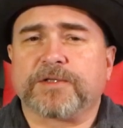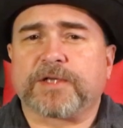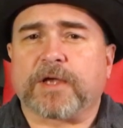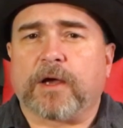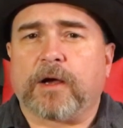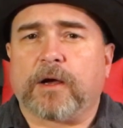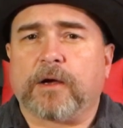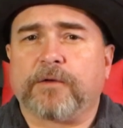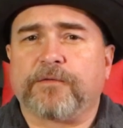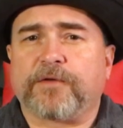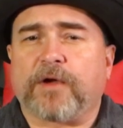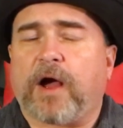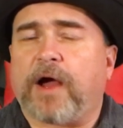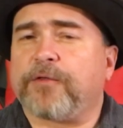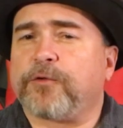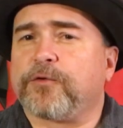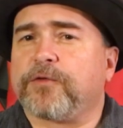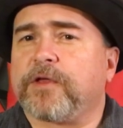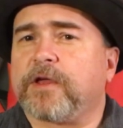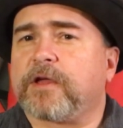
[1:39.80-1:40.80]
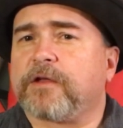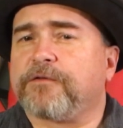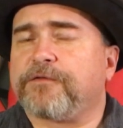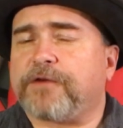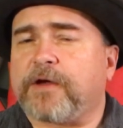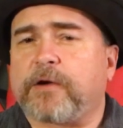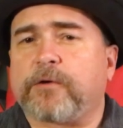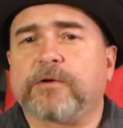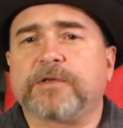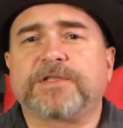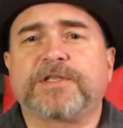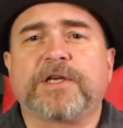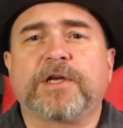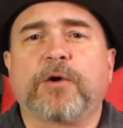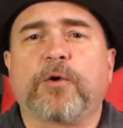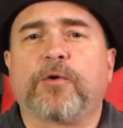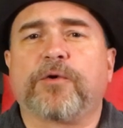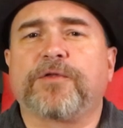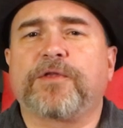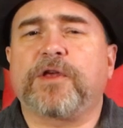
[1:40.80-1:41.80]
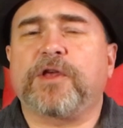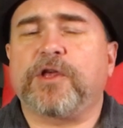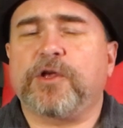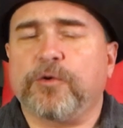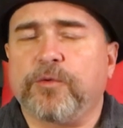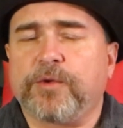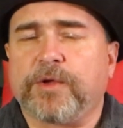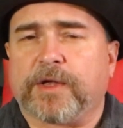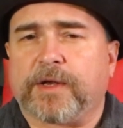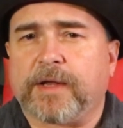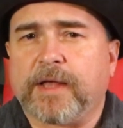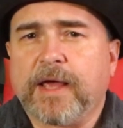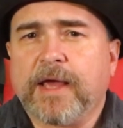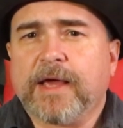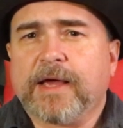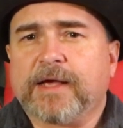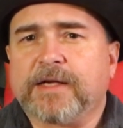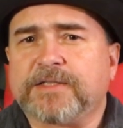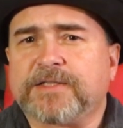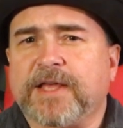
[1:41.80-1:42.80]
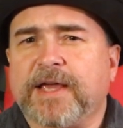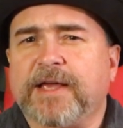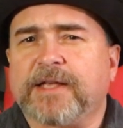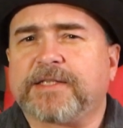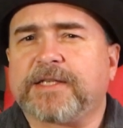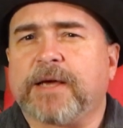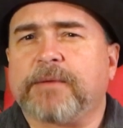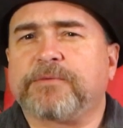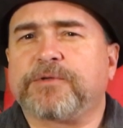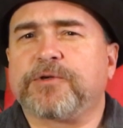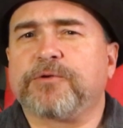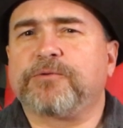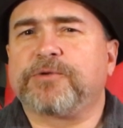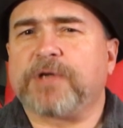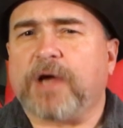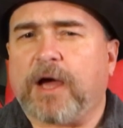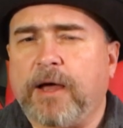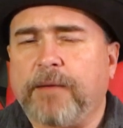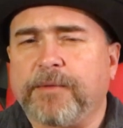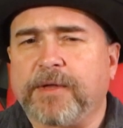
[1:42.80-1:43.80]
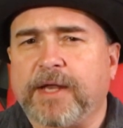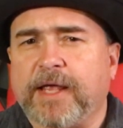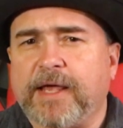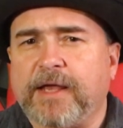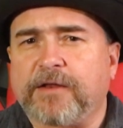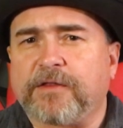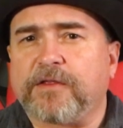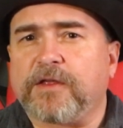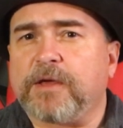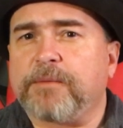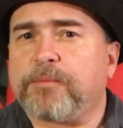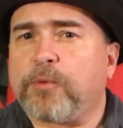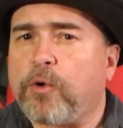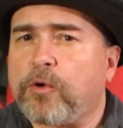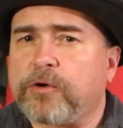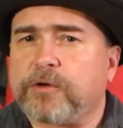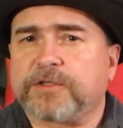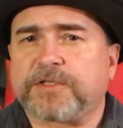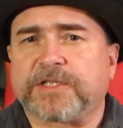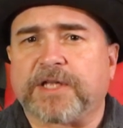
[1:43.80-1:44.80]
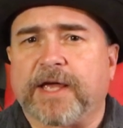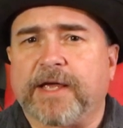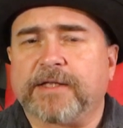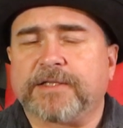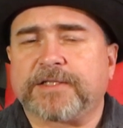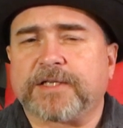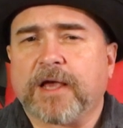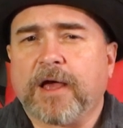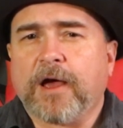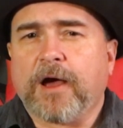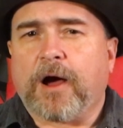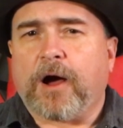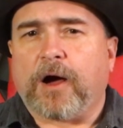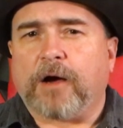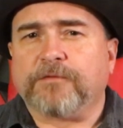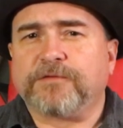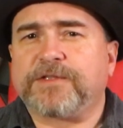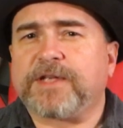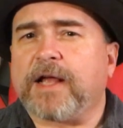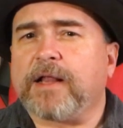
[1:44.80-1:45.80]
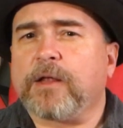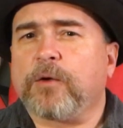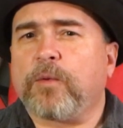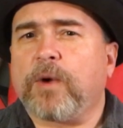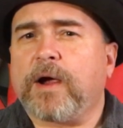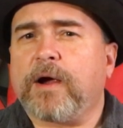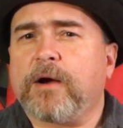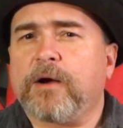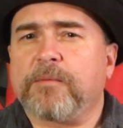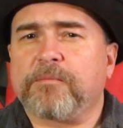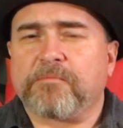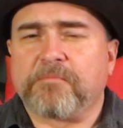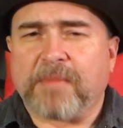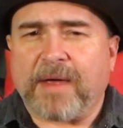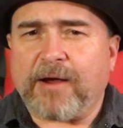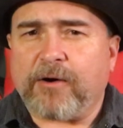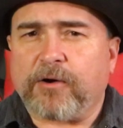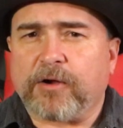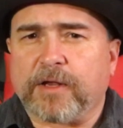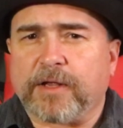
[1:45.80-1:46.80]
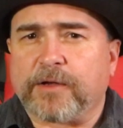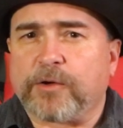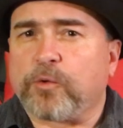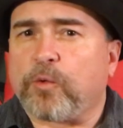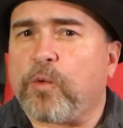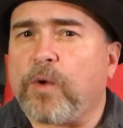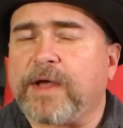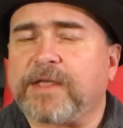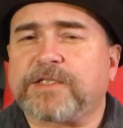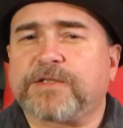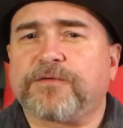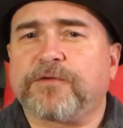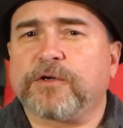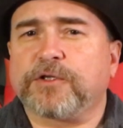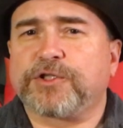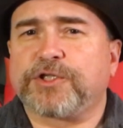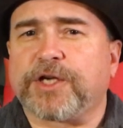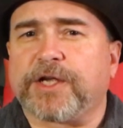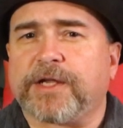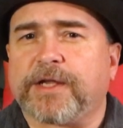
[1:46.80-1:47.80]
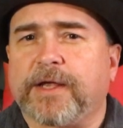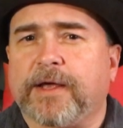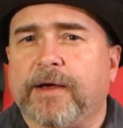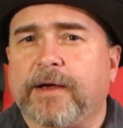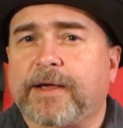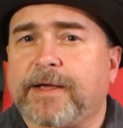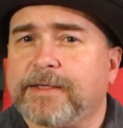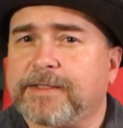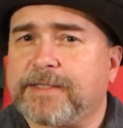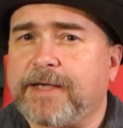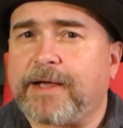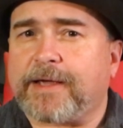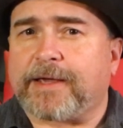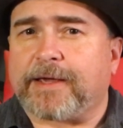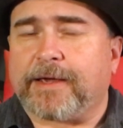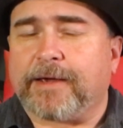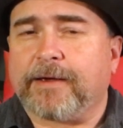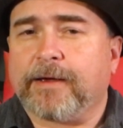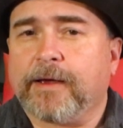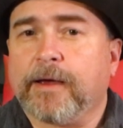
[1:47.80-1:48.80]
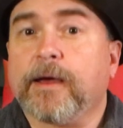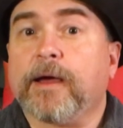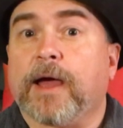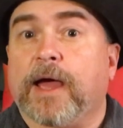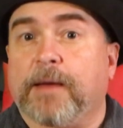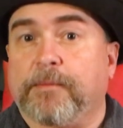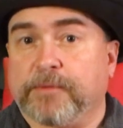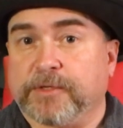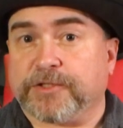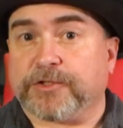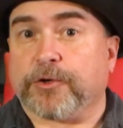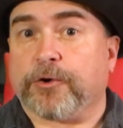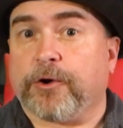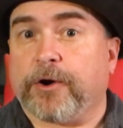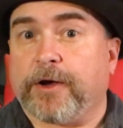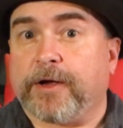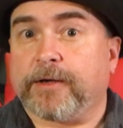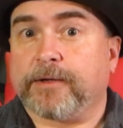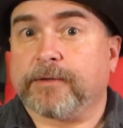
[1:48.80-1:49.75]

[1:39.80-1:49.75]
of either the Confederacy or the Union as they attempt to dominate the border states of Delaware, Maryland, West Virginia, Kentucky, and Missouri.